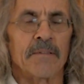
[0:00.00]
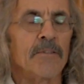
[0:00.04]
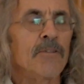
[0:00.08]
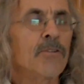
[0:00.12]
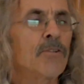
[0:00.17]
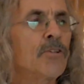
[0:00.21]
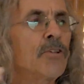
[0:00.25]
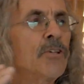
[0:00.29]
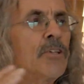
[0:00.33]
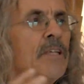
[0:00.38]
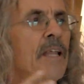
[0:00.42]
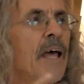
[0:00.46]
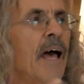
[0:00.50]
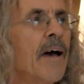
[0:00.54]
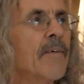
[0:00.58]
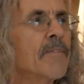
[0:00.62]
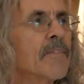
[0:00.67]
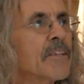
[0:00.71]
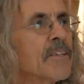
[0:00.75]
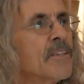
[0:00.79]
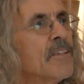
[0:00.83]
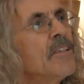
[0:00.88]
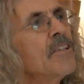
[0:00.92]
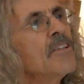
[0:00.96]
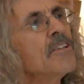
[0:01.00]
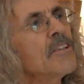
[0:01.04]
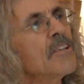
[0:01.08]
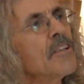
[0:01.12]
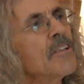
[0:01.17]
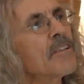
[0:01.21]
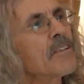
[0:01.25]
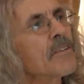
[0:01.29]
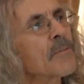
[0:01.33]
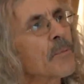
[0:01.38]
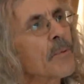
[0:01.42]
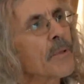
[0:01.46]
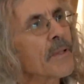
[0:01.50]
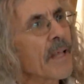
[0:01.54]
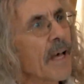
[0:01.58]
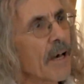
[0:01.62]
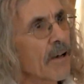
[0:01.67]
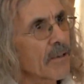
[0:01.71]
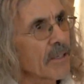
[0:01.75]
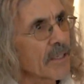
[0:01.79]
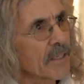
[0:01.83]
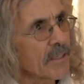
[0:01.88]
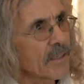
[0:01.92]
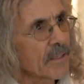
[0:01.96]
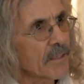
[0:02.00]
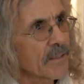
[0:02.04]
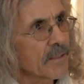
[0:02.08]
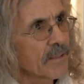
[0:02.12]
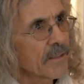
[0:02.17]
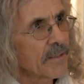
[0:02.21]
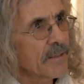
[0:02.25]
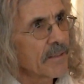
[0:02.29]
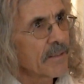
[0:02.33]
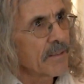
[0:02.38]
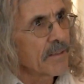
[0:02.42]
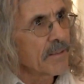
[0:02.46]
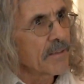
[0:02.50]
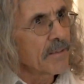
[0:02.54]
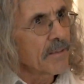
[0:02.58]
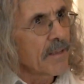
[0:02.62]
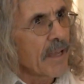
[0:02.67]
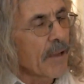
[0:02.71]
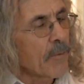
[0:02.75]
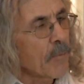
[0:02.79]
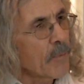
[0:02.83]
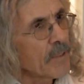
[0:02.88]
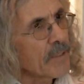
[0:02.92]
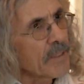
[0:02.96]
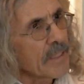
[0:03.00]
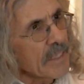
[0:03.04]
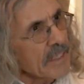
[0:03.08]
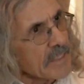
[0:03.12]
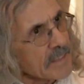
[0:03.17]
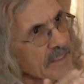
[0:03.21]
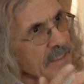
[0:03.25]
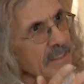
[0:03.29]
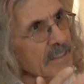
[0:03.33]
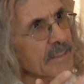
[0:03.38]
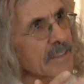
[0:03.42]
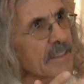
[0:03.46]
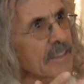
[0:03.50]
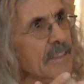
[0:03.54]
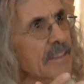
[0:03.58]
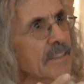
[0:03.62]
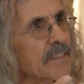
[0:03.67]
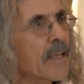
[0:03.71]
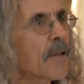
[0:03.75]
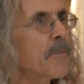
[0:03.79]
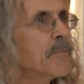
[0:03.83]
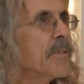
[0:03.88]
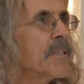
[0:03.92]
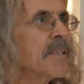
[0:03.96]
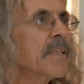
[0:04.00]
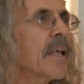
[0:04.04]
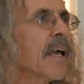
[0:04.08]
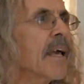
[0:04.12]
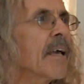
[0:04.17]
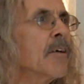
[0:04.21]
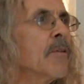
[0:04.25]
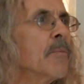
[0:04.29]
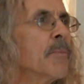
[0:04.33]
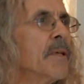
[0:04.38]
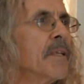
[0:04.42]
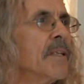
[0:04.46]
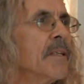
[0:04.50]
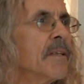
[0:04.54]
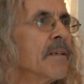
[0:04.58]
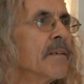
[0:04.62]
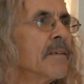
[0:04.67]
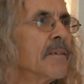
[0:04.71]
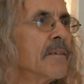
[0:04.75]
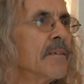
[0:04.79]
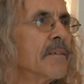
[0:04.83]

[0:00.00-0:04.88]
You couldn't have existence without it, and with existence comes entanglement.